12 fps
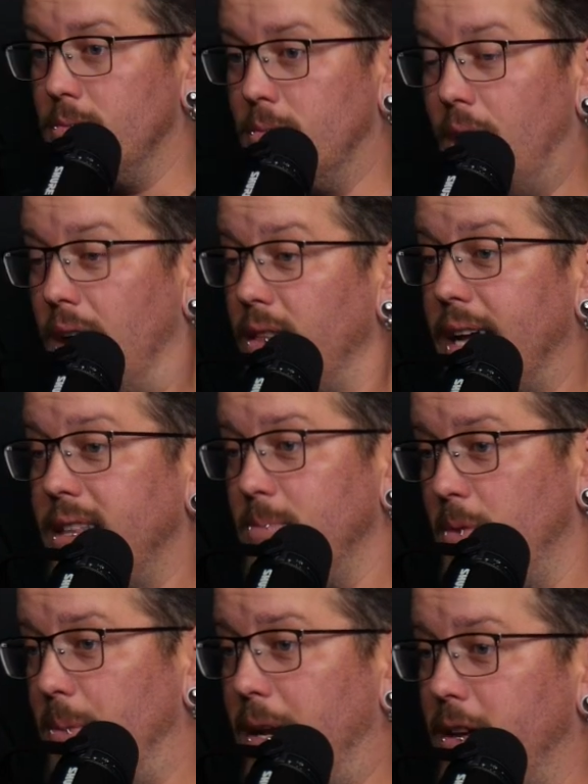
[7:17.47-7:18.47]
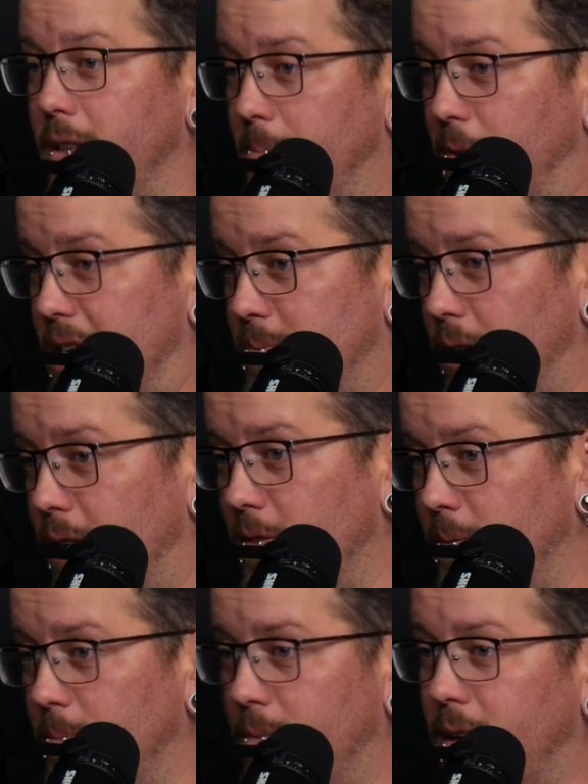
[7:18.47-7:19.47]
I like them depending on the placement of
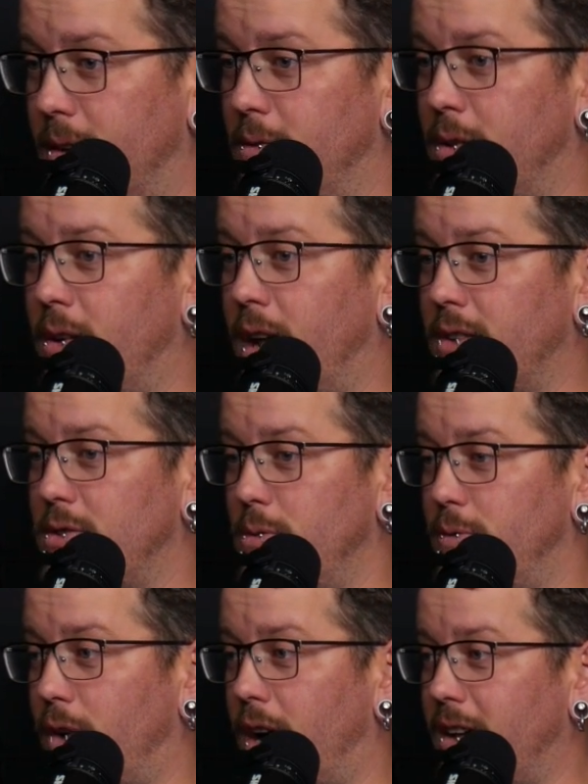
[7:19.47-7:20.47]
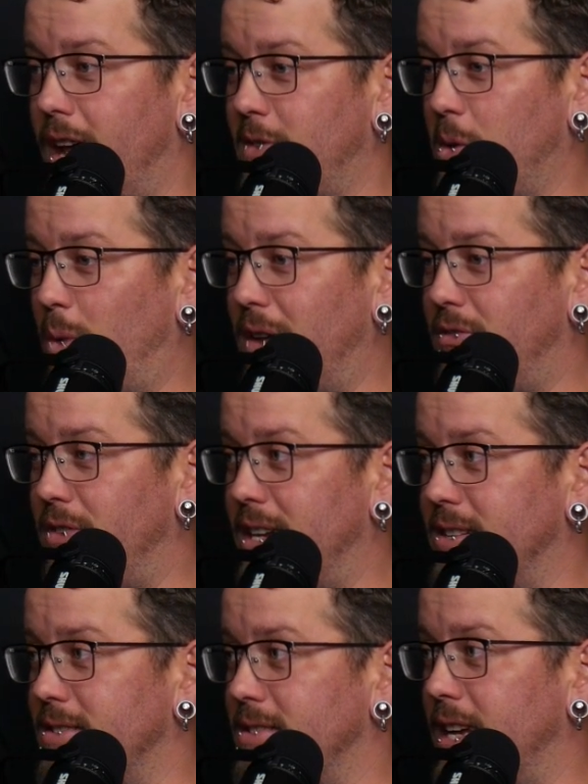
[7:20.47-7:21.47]
them. They they're not too fond of having wet feet,
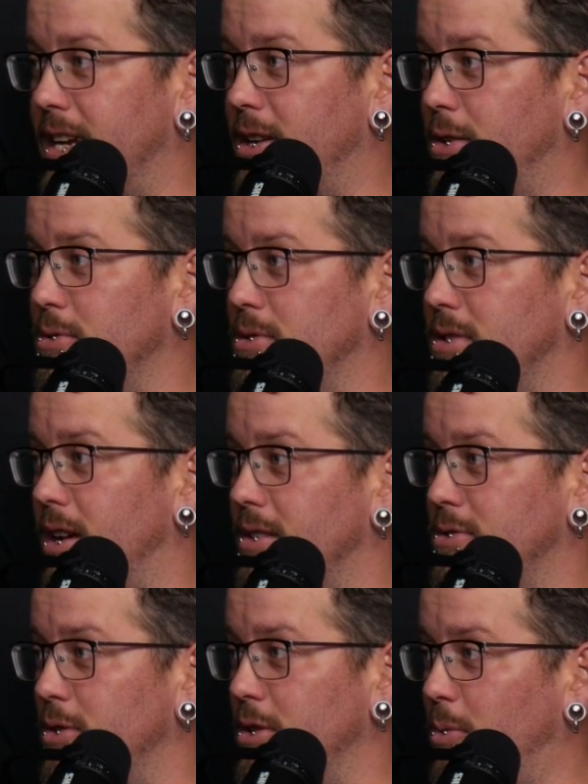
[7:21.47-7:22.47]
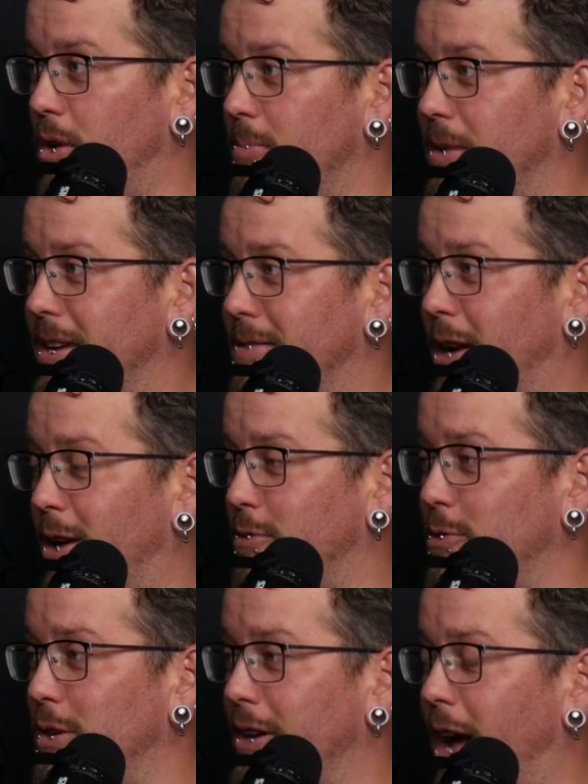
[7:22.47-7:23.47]
as the saying goes. Uh, so you want to be
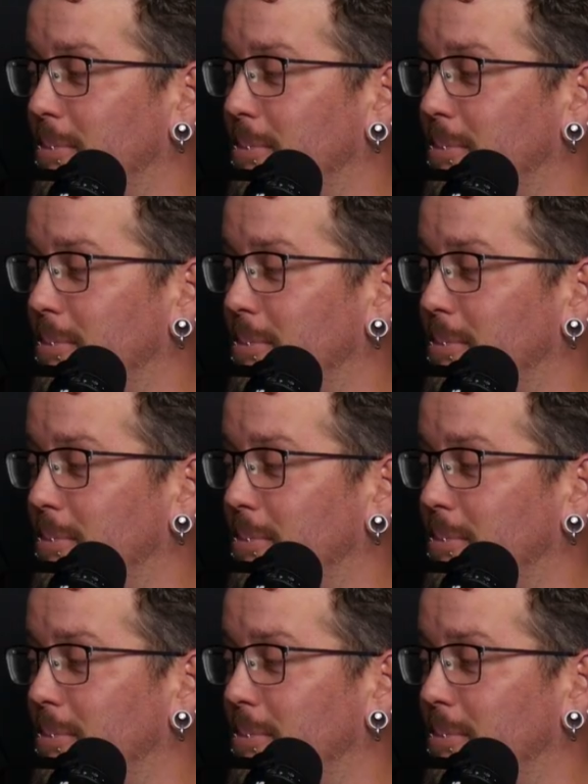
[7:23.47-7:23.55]
careful and not